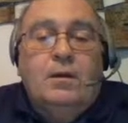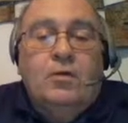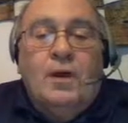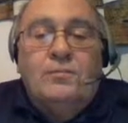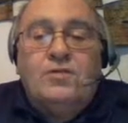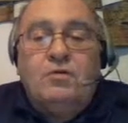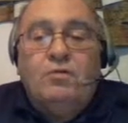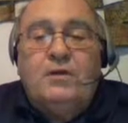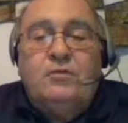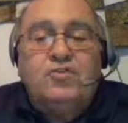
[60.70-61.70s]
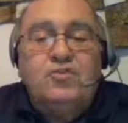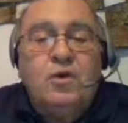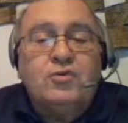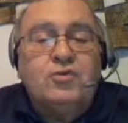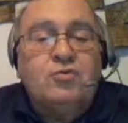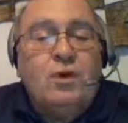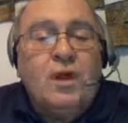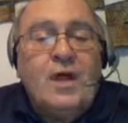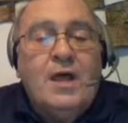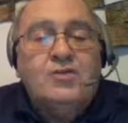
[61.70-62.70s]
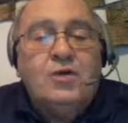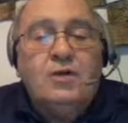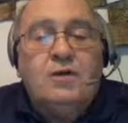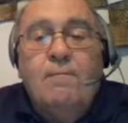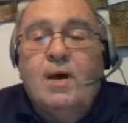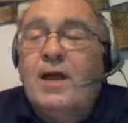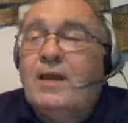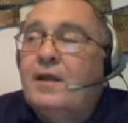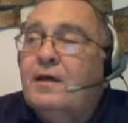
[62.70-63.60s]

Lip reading: Crime scene reconstruction relies on combined